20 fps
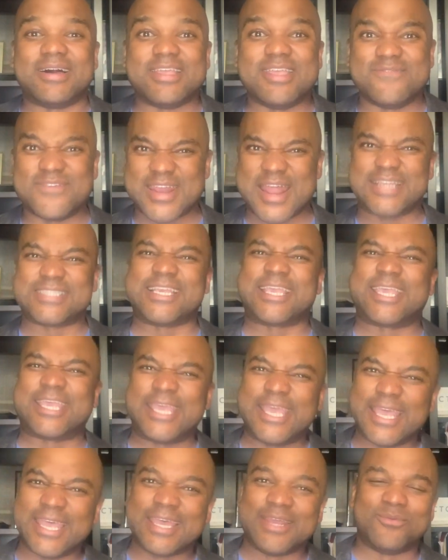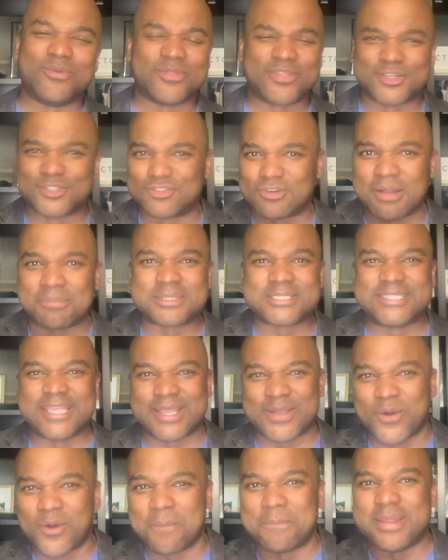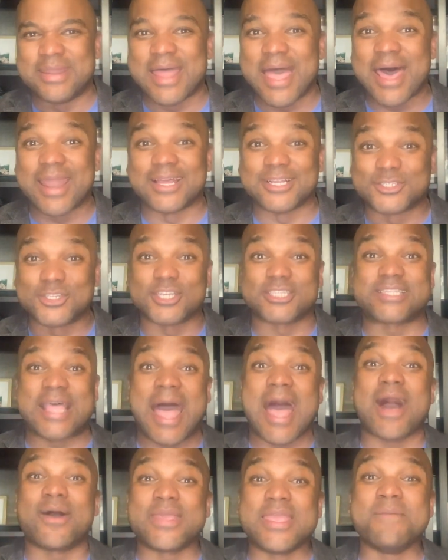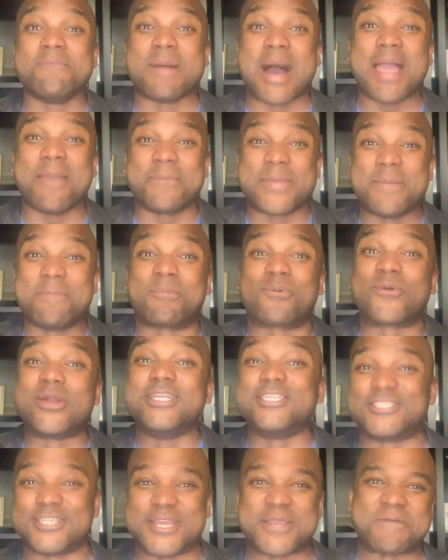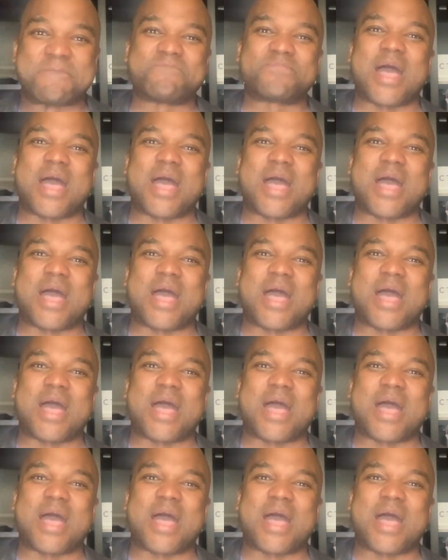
even as a kid with a drumstick or a banana, just how he might be preaching.